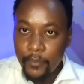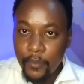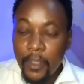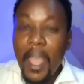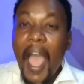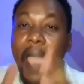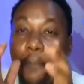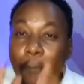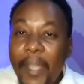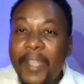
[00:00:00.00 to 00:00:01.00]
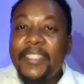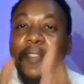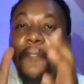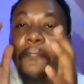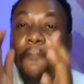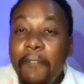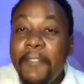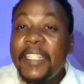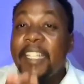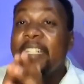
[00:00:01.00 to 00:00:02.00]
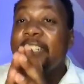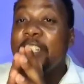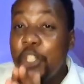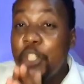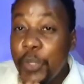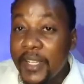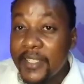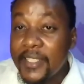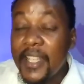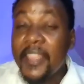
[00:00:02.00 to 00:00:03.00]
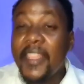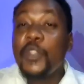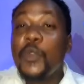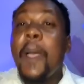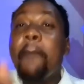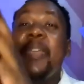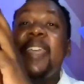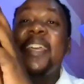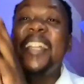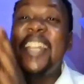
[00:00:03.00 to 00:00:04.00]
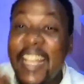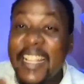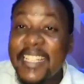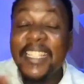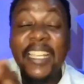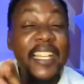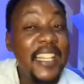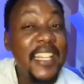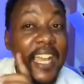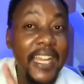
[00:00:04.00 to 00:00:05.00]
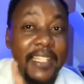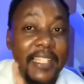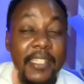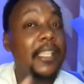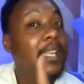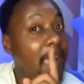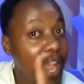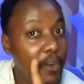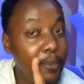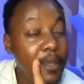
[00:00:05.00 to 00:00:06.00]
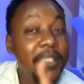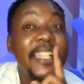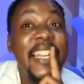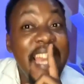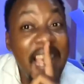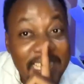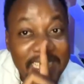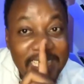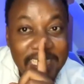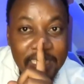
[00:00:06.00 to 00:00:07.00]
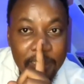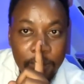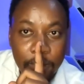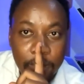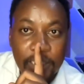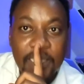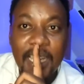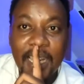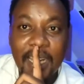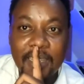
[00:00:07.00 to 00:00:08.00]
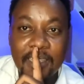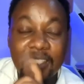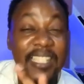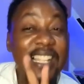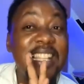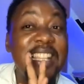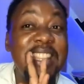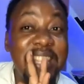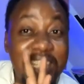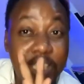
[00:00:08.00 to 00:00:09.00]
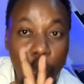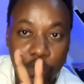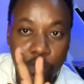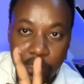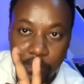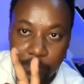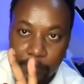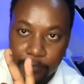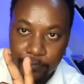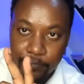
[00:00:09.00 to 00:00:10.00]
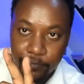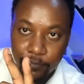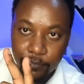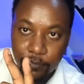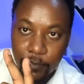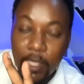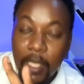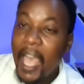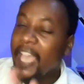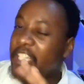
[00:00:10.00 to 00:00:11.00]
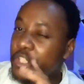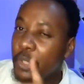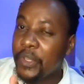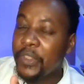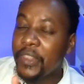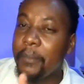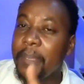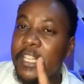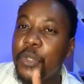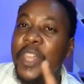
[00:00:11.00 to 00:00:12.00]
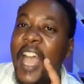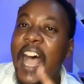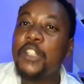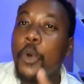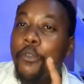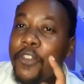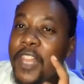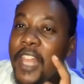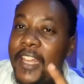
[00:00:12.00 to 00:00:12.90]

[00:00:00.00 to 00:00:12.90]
I picked 15 students that were being last in their classes. I repeat, last in their classes. These are 3 schools. I took them into the art of learning with